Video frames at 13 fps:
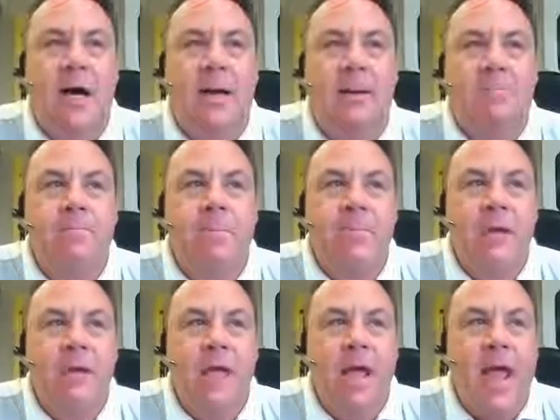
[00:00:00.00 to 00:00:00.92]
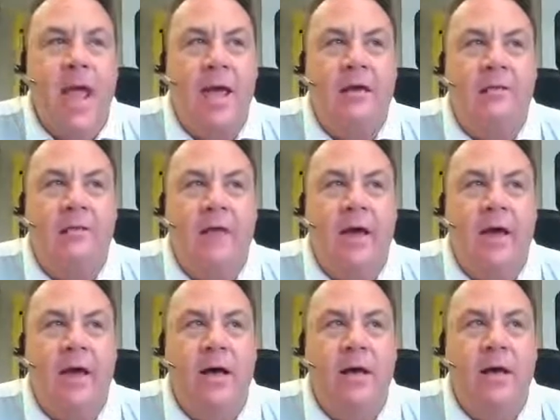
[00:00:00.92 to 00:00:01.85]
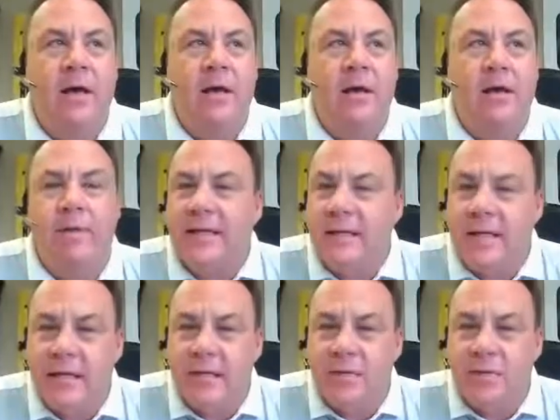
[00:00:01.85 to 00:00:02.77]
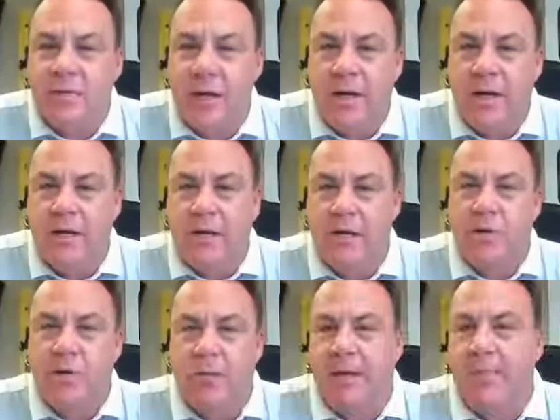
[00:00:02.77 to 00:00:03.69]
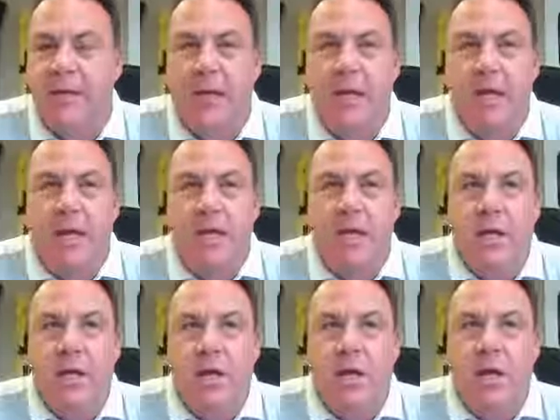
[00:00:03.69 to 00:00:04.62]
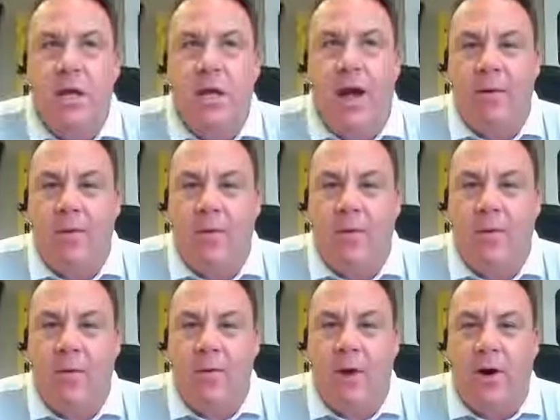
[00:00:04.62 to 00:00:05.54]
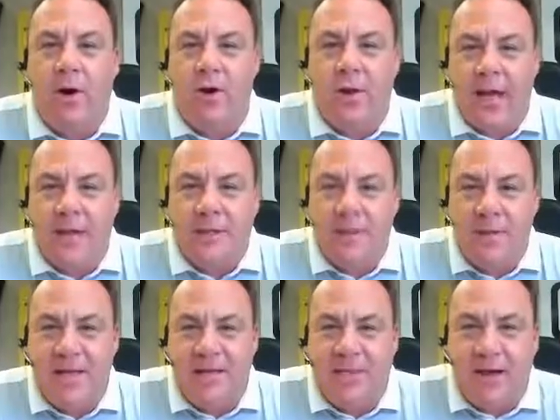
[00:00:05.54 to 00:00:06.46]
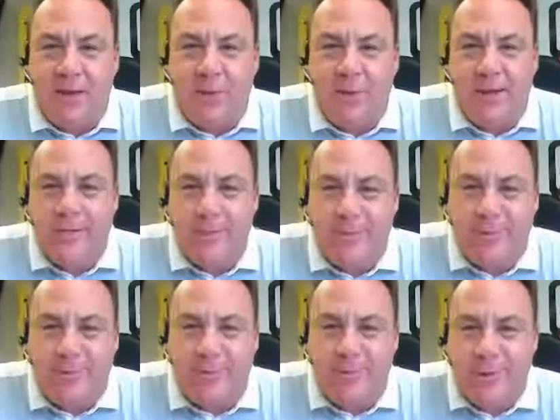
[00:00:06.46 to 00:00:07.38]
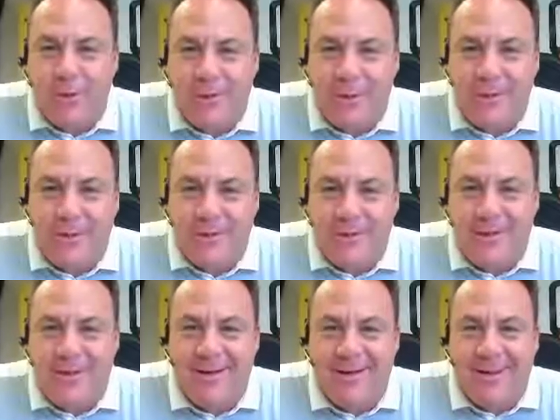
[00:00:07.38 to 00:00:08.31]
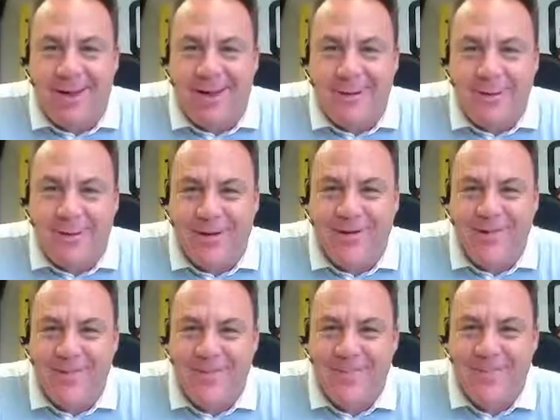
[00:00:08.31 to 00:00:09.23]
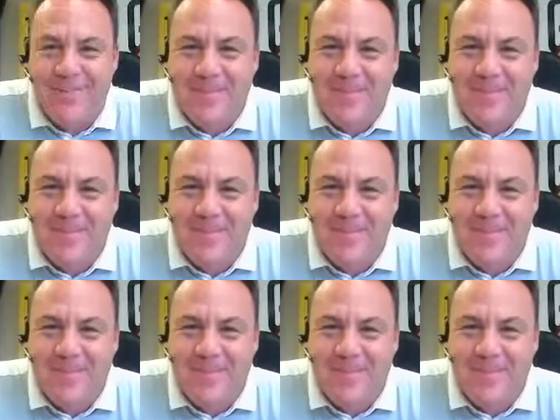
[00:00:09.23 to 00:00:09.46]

That's the easiest way to get in touch with me. But, are you going to ask me that final question, which I was so interested in answering?